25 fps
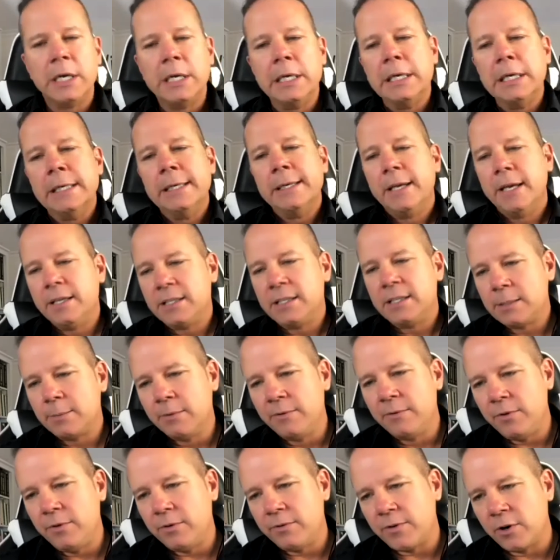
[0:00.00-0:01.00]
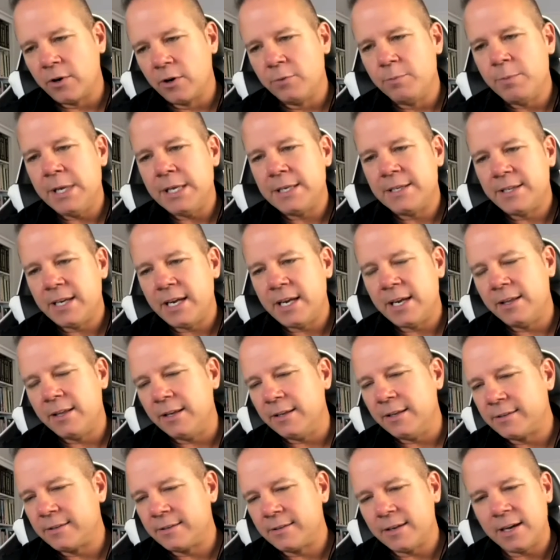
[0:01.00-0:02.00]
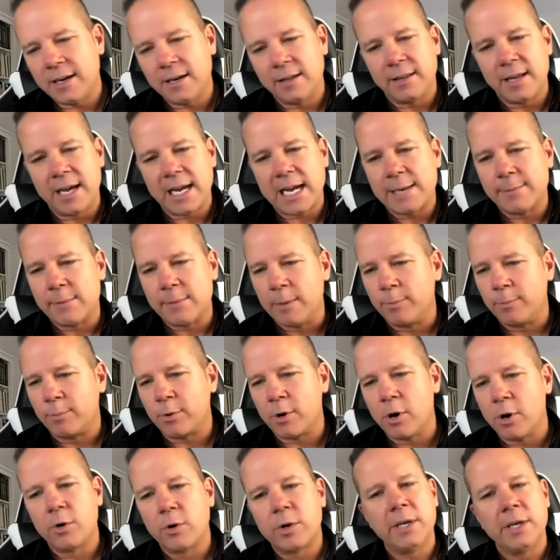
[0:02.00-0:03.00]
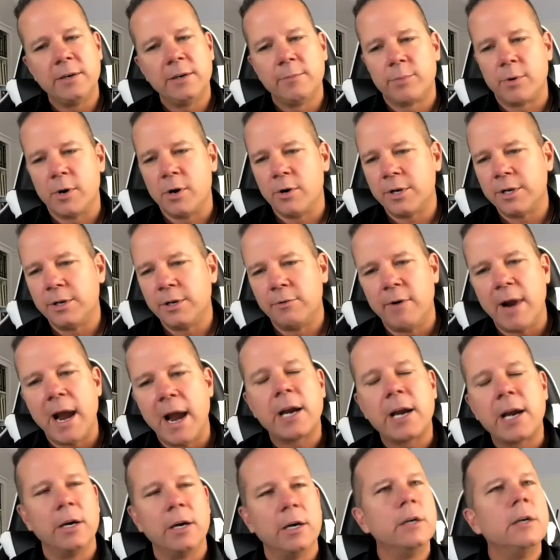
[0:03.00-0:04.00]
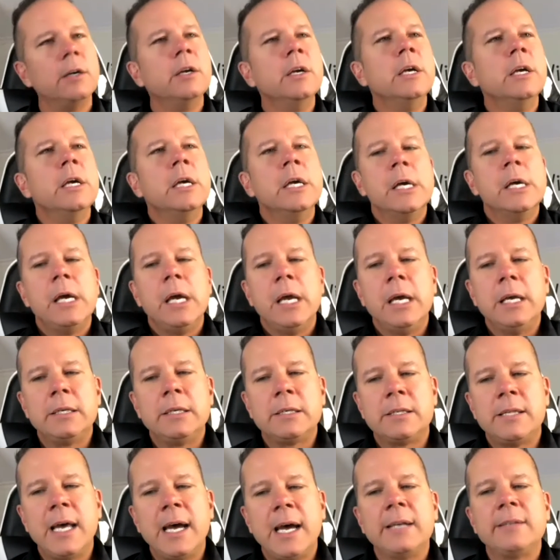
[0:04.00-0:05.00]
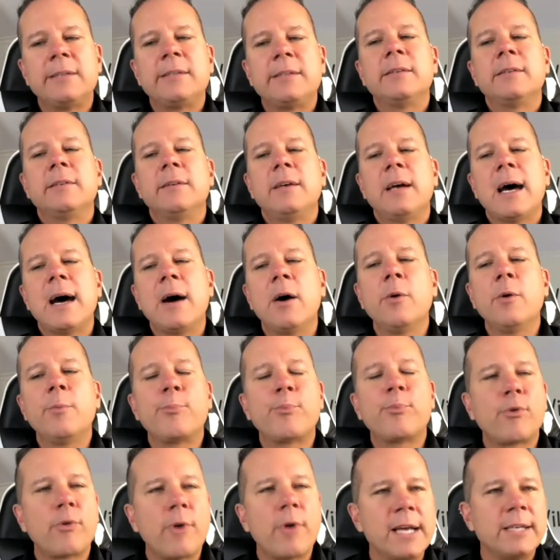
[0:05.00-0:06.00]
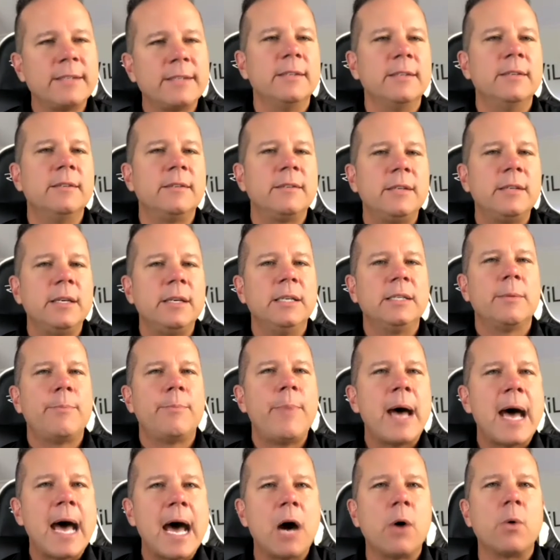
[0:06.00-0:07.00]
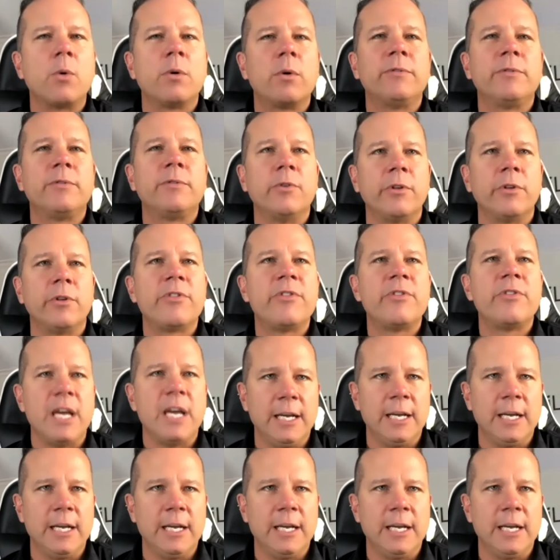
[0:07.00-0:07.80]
and some of you have heard me say this like I'm a broken record, is that our presence is a powerful thing.